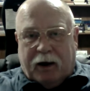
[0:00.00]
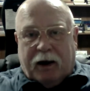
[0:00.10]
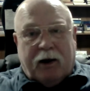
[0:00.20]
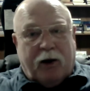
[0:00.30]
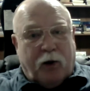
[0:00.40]

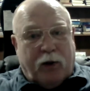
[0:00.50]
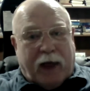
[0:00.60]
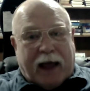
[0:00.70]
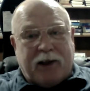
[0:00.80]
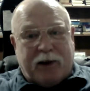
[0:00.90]
You know,
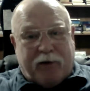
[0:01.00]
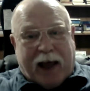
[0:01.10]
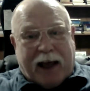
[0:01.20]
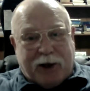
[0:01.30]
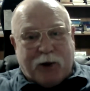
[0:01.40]
that's the
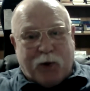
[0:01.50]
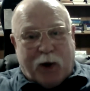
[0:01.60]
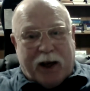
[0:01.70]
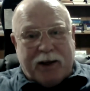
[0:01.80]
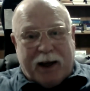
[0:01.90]
fastest
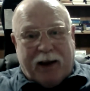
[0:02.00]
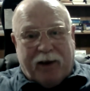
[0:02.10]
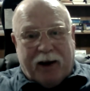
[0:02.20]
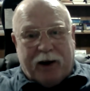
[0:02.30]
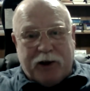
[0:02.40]
way to save
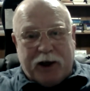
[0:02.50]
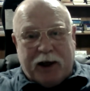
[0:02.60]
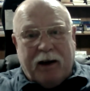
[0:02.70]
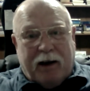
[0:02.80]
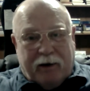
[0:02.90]
energy.
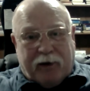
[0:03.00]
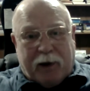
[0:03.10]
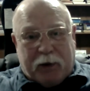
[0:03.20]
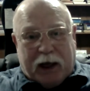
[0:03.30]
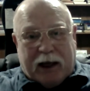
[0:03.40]

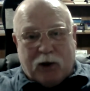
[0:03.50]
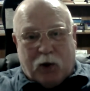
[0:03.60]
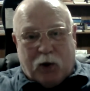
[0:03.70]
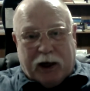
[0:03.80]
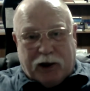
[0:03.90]
Flip that
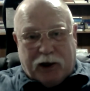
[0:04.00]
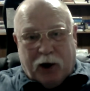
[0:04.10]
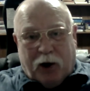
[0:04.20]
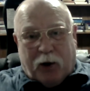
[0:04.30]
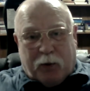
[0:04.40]
switch
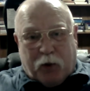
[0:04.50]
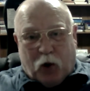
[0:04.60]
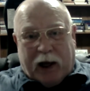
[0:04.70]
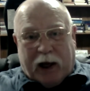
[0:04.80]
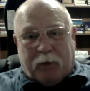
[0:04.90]
or
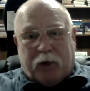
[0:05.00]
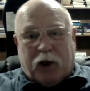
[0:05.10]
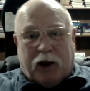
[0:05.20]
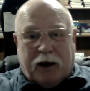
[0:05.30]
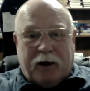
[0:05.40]
pull that
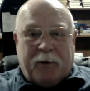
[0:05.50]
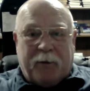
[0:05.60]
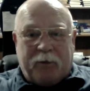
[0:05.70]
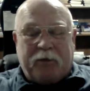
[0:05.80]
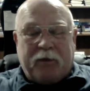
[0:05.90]
plug.
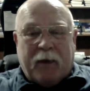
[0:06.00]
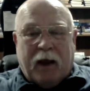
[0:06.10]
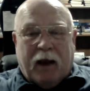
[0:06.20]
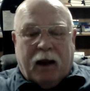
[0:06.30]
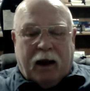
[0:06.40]

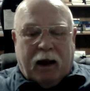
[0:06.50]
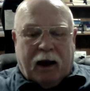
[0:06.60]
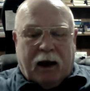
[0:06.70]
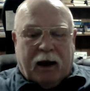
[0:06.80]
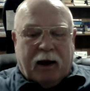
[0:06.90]

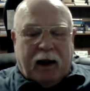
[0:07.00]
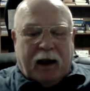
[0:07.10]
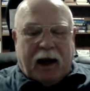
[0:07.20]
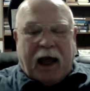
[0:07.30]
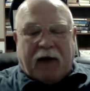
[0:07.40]

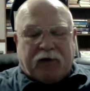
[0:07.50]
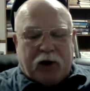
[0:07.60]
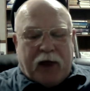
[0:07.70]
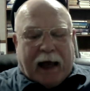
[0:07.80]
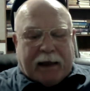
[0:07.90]
And after
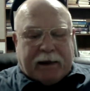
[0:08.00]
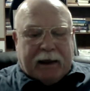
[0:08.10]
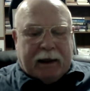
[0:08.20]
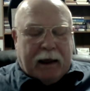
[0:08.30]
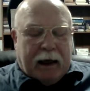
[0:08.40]
that,
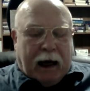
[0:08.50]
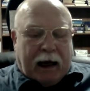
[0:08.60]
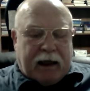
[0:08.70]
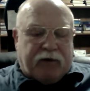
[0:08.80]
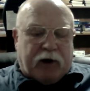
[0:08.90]
then I
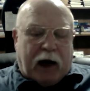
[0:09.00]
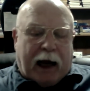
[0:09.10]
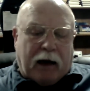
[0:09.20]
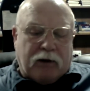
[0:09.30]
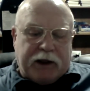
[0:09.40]
think for
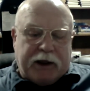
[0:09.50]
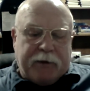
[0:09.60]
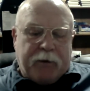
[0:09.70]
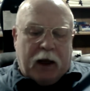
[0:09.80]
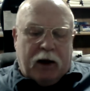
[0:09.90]
housing,
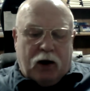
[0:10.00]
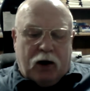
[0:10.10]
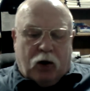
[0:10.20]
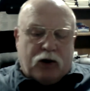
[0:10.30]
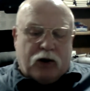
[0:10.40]
you
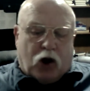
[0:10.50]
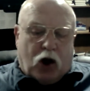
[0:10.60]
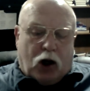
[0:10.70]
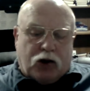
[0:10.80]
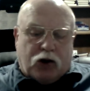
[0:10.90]
know, there's
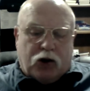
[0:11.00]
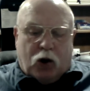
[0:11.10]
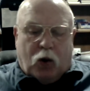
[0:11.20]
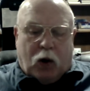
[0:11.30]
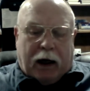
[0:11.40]

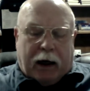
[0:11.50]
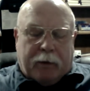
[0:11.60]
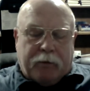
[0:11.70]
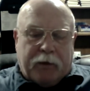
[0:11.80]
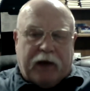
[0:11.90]

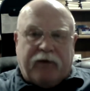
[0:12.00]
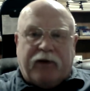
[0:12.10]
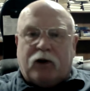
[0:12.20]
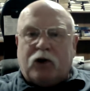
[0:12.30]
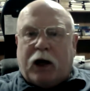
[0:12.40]
also
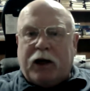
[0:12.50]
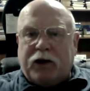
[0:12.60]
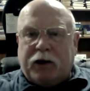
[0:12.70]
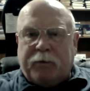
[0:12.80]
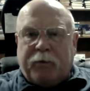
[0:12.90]
infiltration,